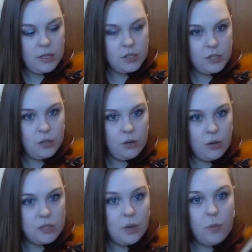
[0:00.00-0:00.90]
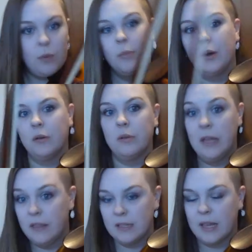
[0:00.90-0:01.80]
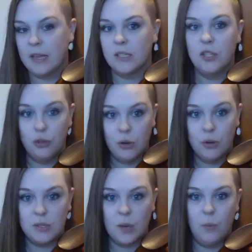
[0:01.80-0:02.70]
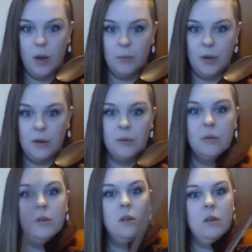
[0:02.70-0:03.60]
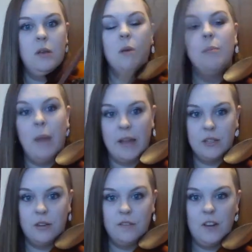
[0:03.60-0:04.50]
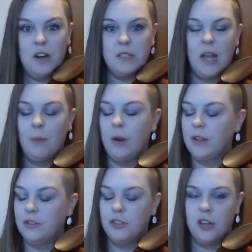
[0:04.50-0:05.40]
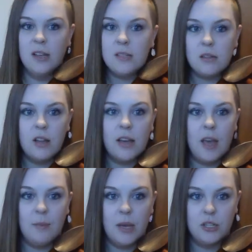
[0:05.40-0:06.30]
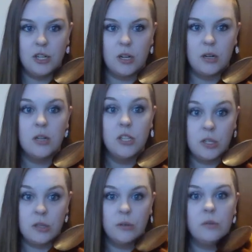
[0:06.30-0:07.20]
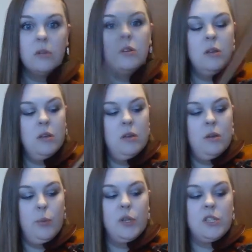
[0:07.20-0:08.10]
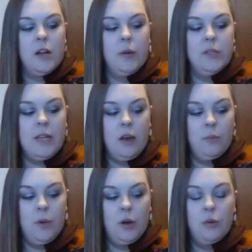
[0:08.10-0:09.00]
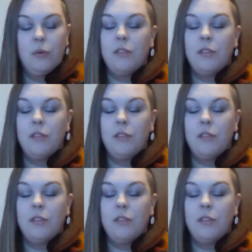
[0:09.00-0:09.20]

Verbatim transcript: is two notes on one bow. In this case, two notes on one bow my turn first. I want to just look at measure two. We start with down bow,